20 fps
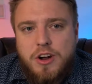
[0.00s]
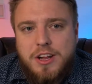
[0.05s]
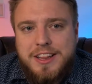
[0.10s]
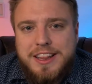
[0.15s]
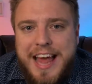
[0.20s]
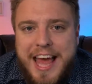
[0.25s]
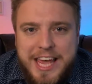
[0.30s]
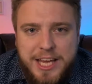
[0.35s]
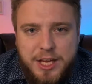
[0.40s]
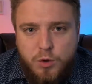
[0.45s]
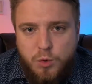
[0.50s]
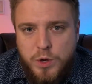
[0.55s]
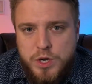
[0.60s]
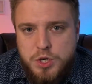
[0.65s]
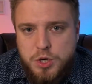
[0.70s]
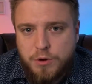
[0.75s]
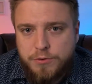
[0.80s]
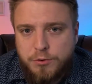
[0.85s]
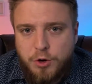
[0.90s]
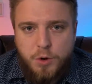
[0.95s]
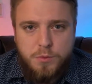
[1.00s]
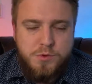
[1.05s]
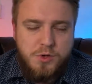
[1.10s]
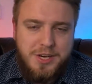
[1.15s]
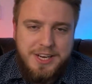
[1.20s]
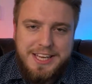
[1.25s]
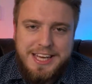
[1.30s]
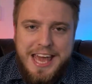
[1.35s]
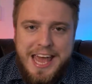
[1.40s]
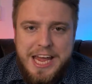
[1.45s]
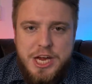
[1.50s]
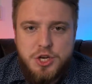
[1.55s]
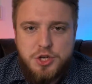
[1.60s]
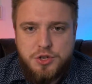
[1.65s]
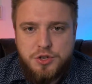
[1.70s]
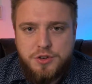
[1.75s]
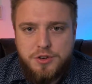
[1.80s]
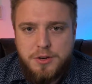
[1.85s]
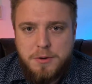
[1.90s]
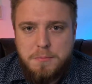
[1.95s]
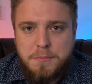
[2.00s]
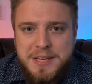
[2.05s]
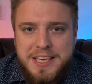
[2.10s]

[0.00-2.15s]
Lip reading: language of communication,